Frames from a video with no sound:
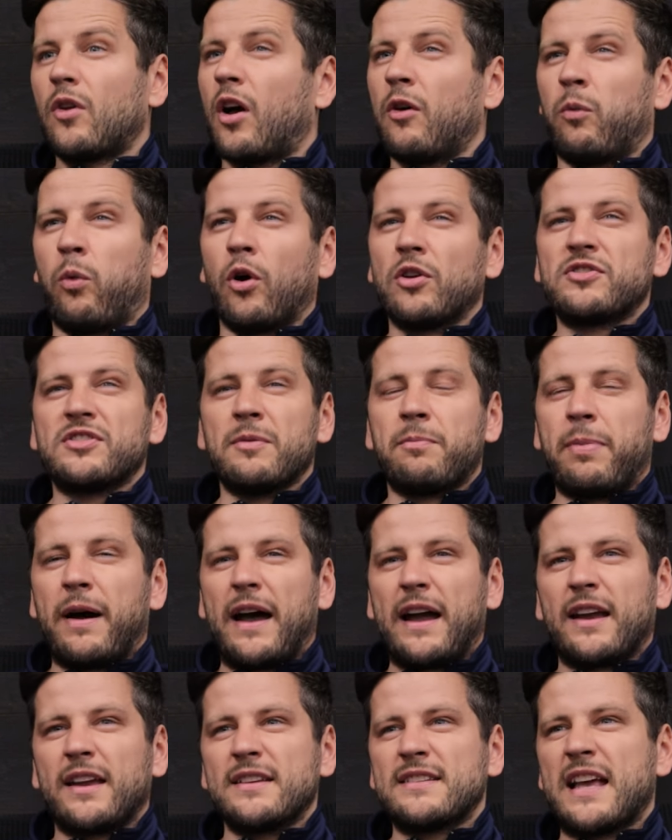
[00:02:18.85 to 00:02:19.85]
I've watched it
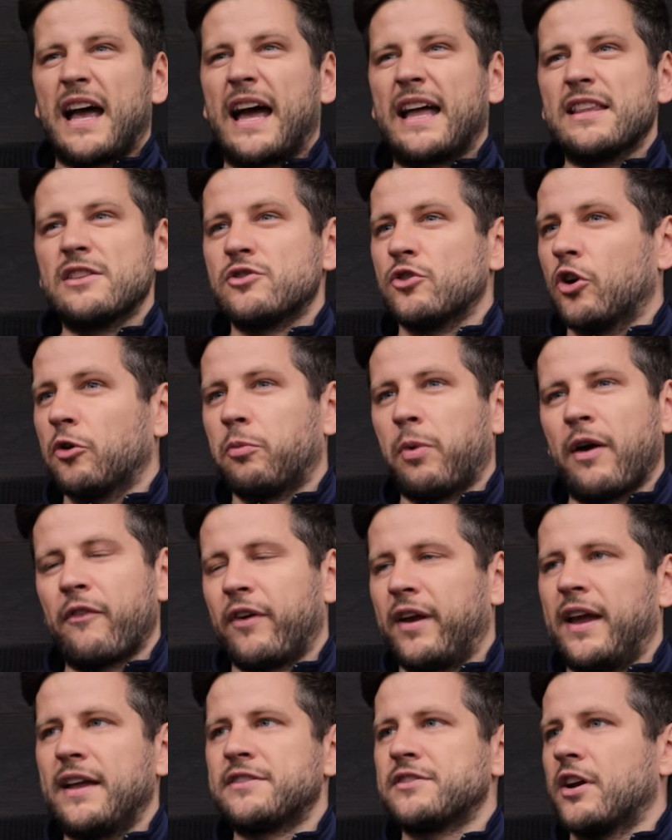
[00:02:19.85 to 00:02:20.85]
back. His hand's up,
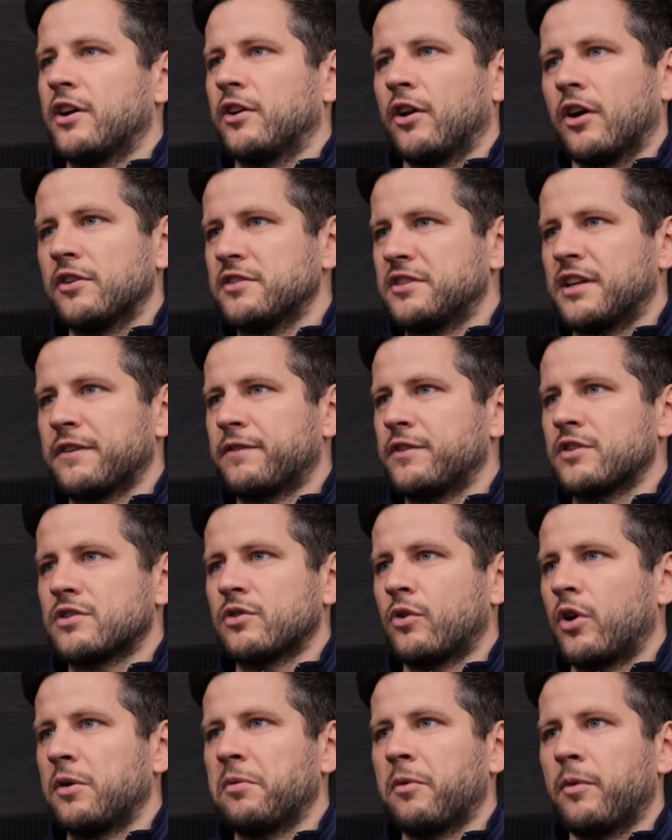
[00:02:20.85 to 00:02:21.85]
whether it hits it or not is a different
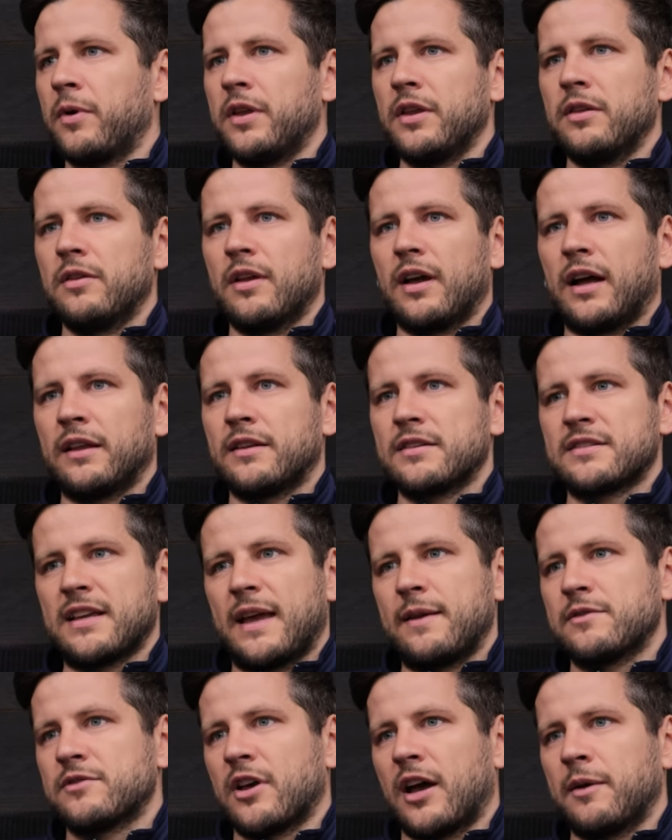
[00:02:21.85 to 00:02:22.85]
story. But at the
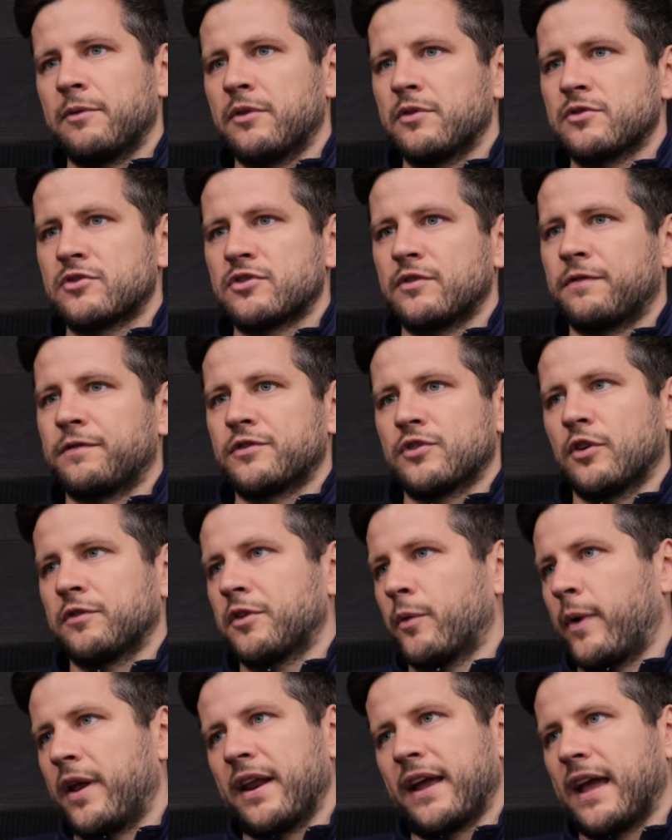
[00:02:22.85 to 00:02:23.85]
same time, there's stuff
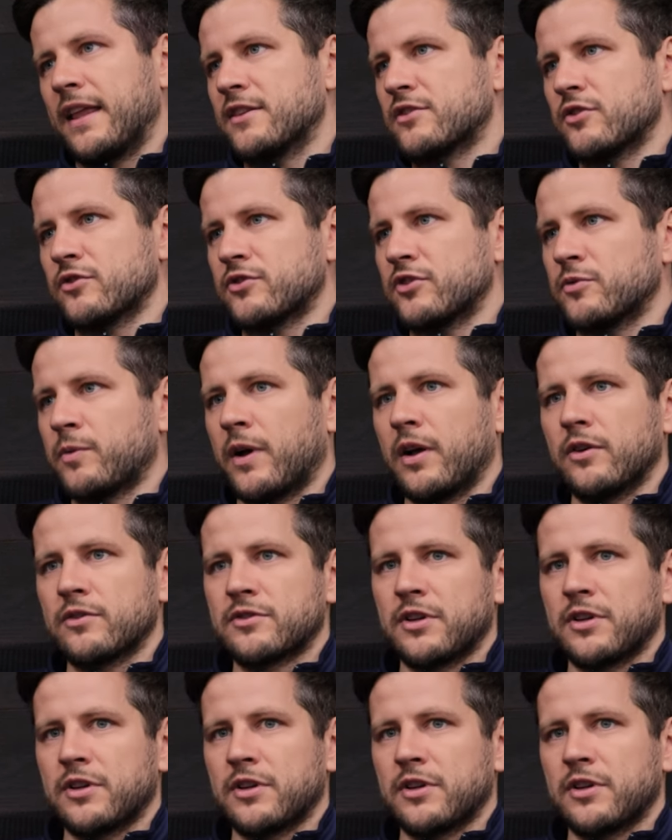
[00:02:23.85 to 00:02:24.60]
that went against us as well.